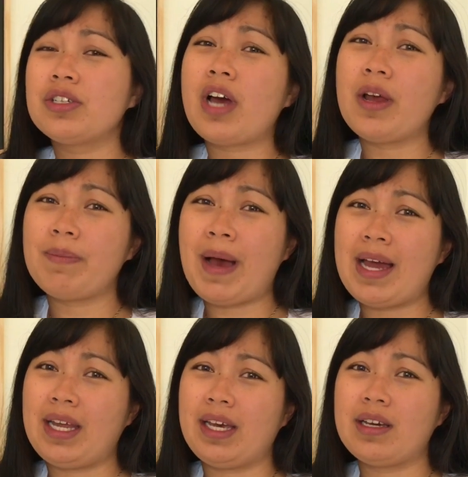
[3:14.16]
Don't
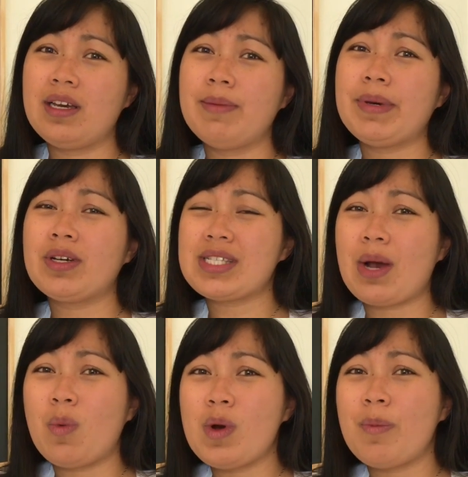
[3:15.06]
panic, because
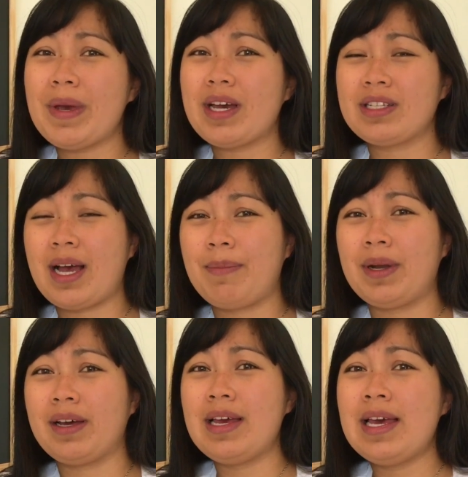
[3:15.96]
there will be a
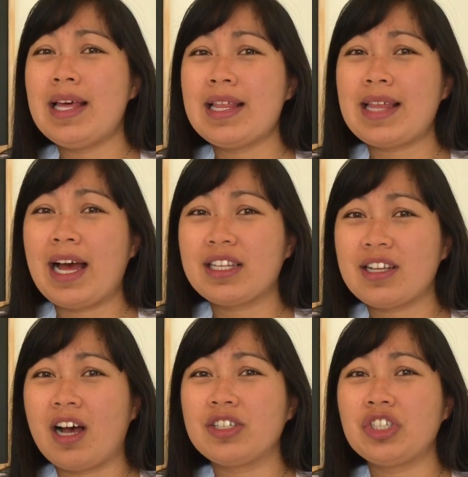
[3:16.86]
tablet that
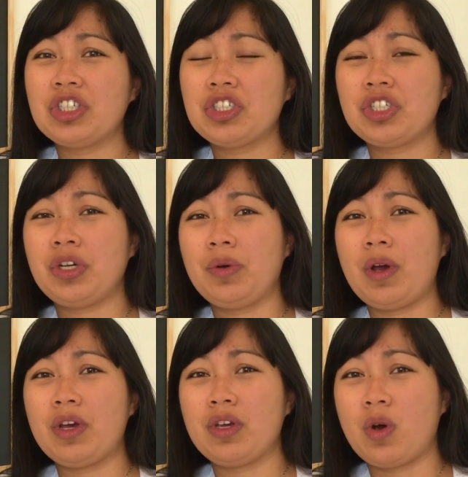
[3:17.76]
does
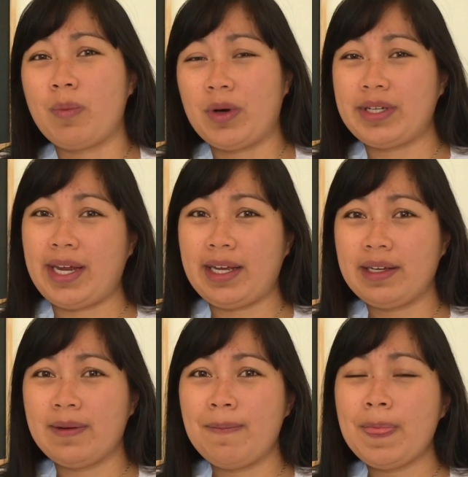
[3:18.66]
suit your
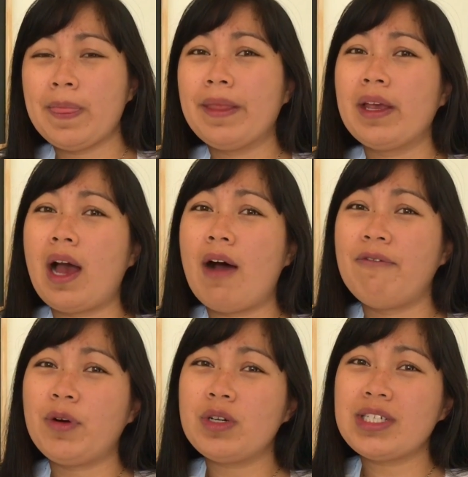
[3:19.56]
body.
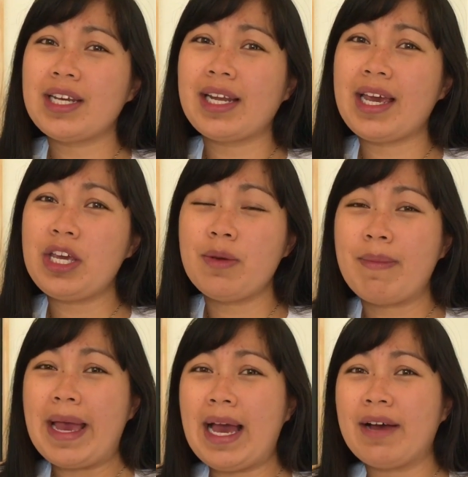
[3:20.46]
Unfortunately, you
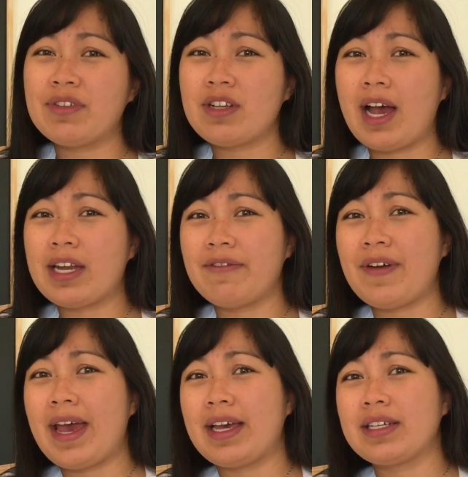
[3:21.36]
may have side
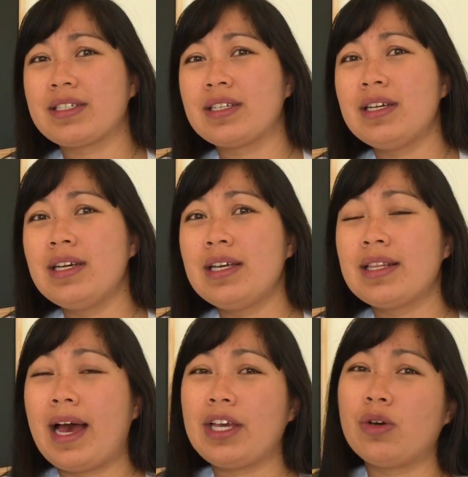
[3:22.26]
effects
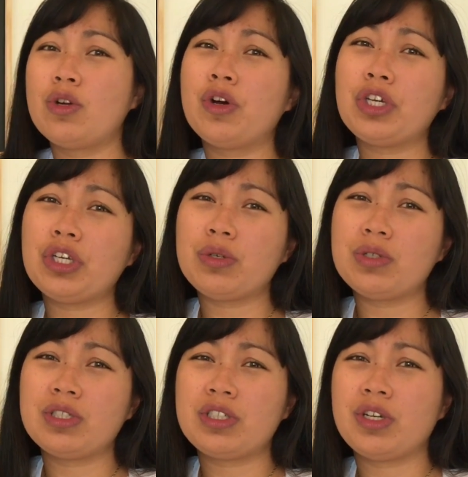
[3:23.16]
that you're not
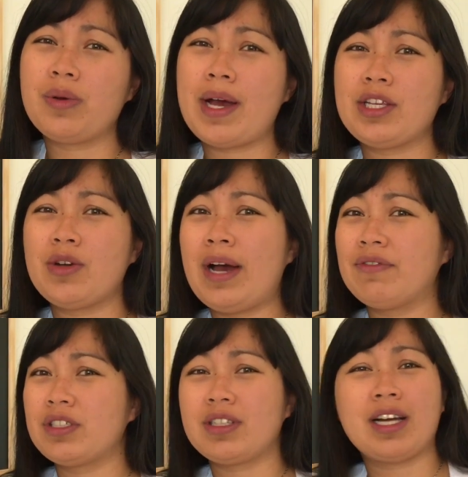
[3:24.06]
used to, and you
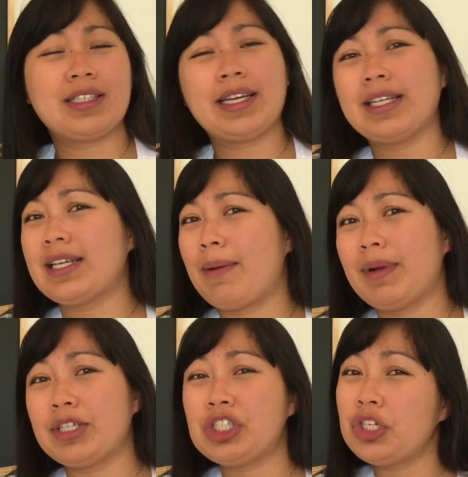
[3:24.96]
have to start taking
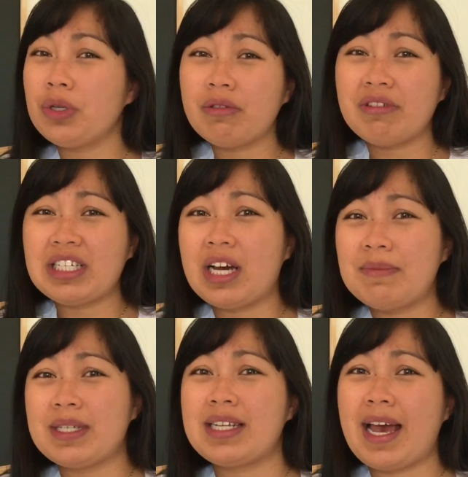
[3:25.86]
tablets 2-3
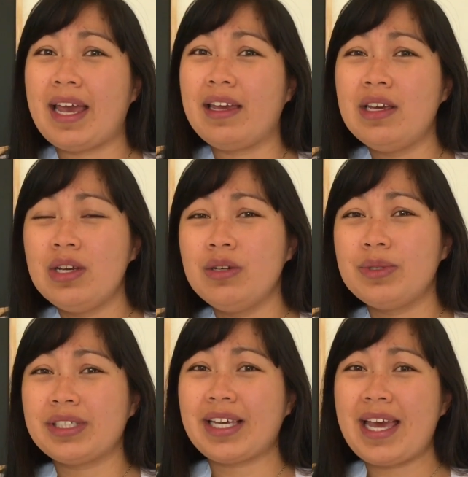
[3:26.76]
times a day,
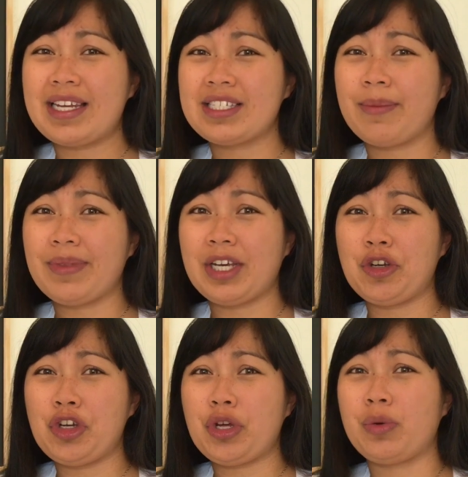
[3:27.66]
which again is
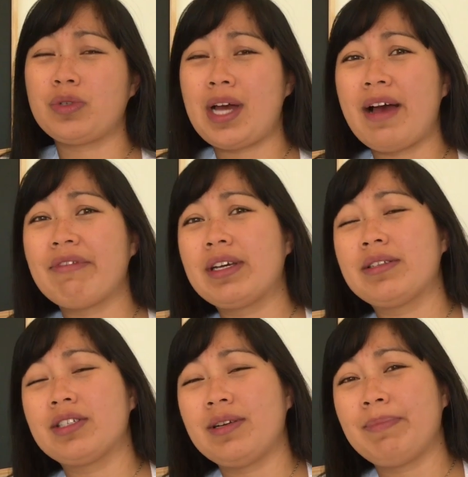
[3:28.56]
something new to
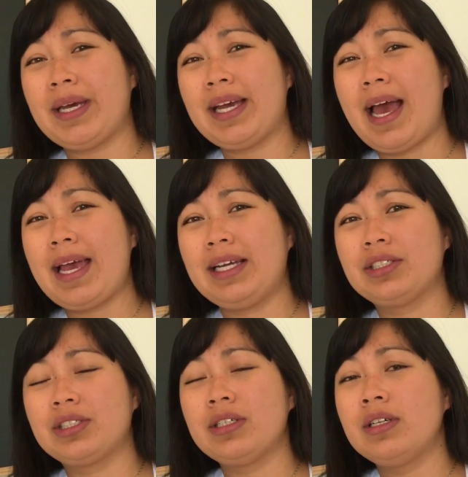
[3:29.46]
having
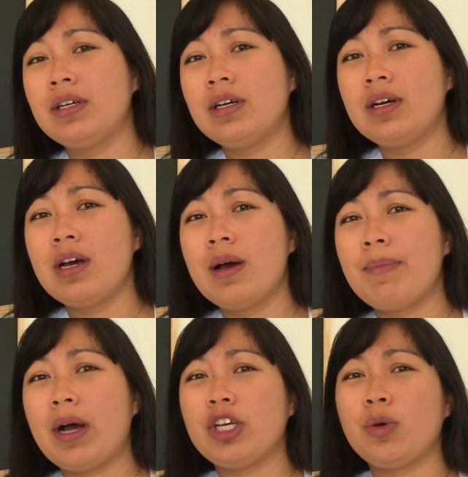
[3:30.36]
PH.
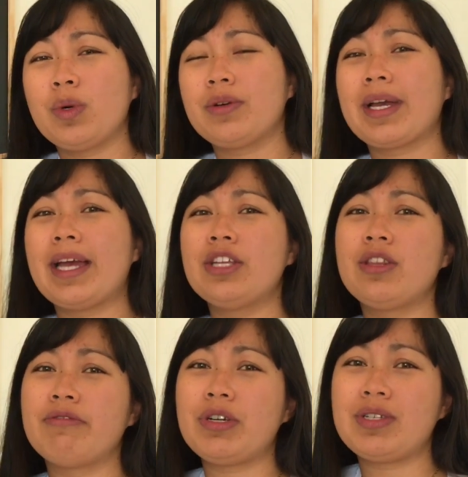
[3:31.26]
But you will get into
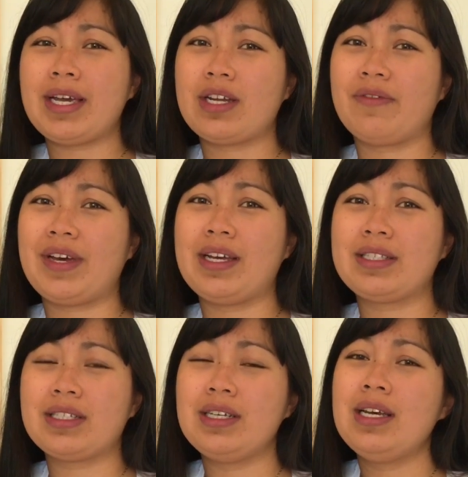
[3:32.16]
the routine of
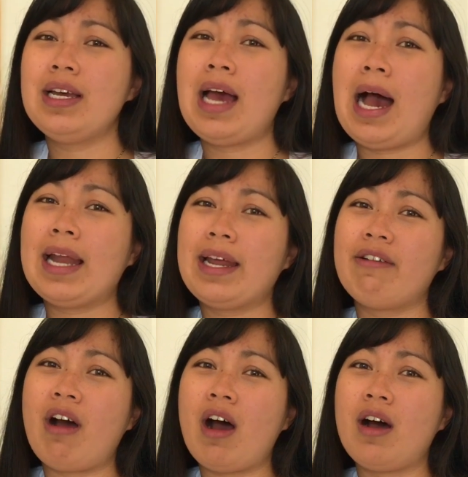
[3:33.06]
it, and
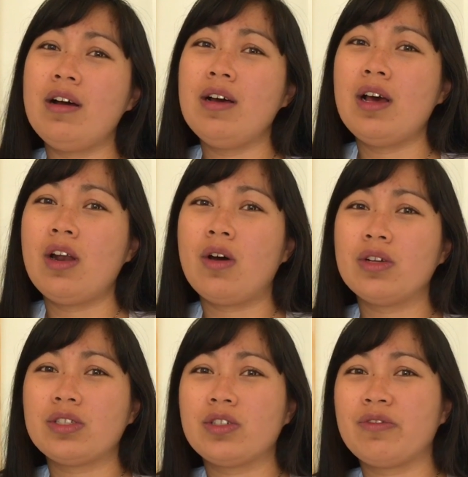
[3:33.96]
there are
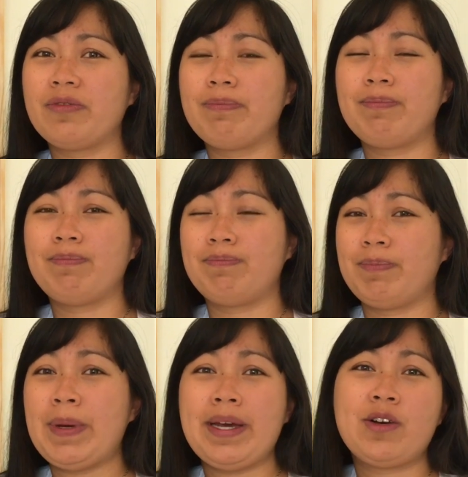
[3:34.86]
lots of
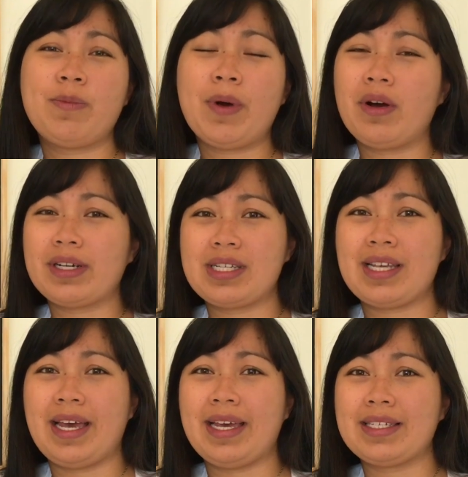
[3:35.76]
pill
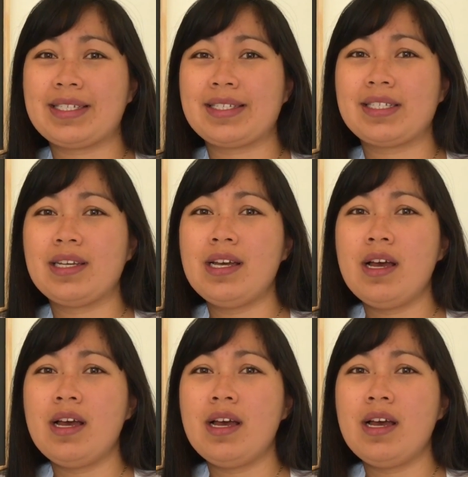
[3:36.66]
boxes,